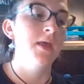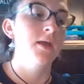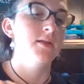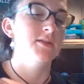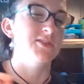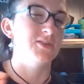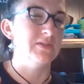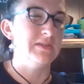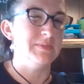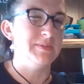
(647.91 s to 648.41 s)

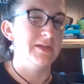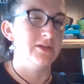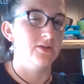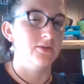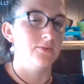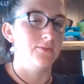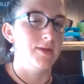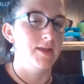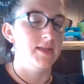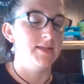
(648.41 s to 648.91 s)
It's always better
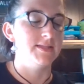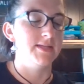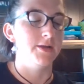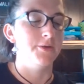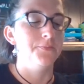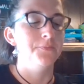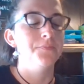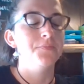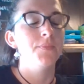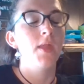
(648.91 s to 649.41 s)
to write it
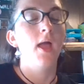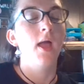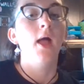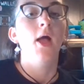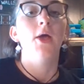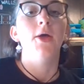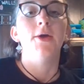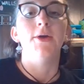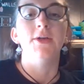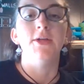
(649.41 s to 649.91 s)
down.
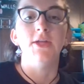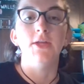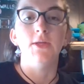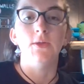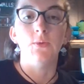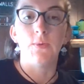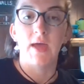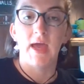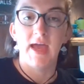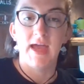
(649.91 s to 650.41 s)

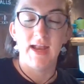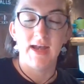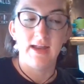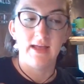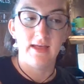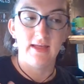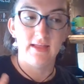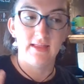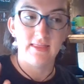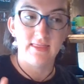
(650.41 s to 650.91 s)
You can
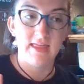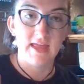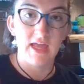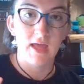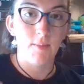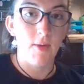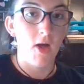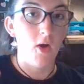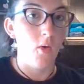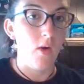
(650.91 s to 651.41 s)
think
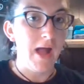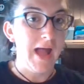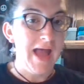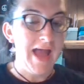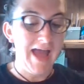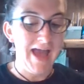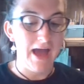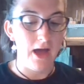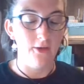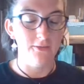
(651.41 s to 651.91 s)
about
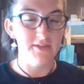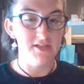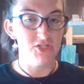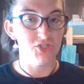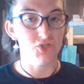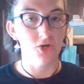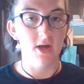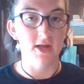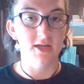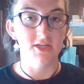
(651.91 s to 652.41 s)
how these
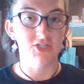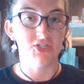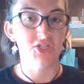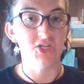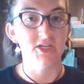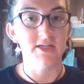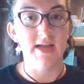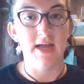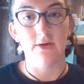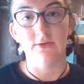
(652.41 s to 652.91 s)
drawings
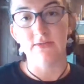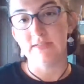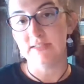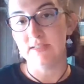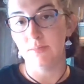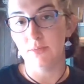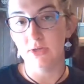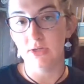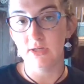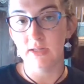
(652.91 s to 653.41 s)
turned out
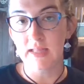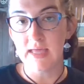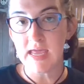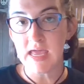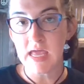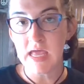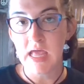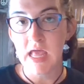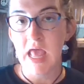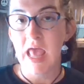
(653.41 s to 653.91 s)
similarly
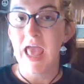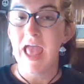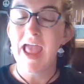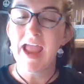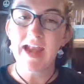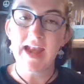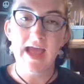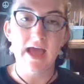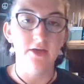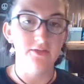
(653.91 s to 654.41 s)

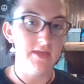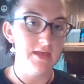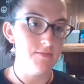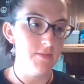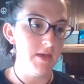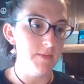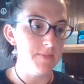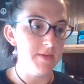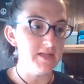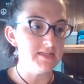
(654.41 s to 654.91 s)
and how they
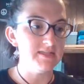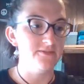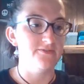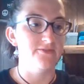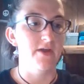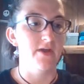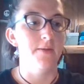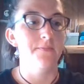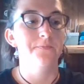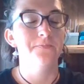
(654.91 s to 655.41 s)
might be
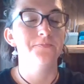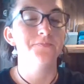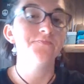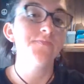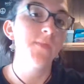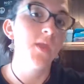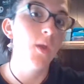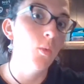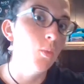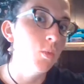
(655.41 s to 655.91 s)
different.
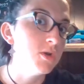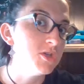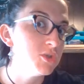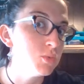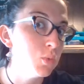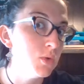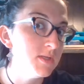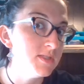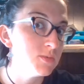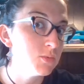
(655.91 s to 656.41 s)
Which
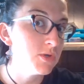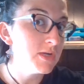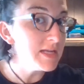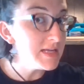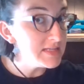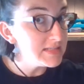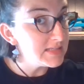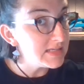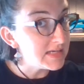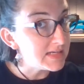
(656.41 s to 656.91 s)
ones were
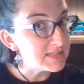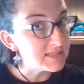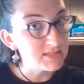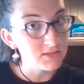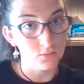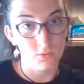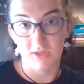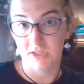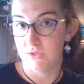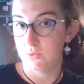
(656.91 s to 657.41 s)
easiest?
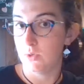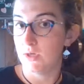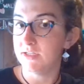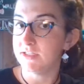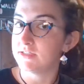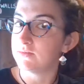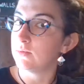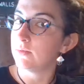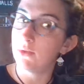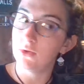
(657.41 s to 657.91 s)
Which
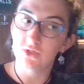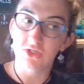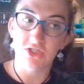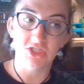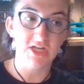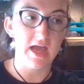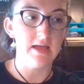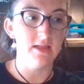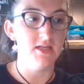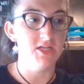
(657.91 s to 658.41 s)
ones were most
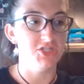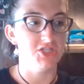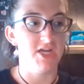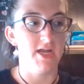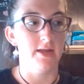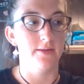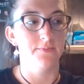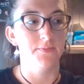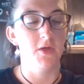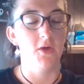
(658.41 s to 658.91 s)

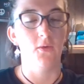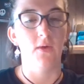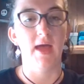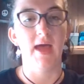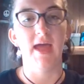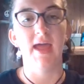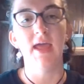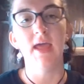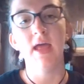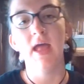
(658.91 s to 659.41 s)
challenging,
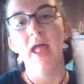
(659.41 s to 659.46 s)
okay?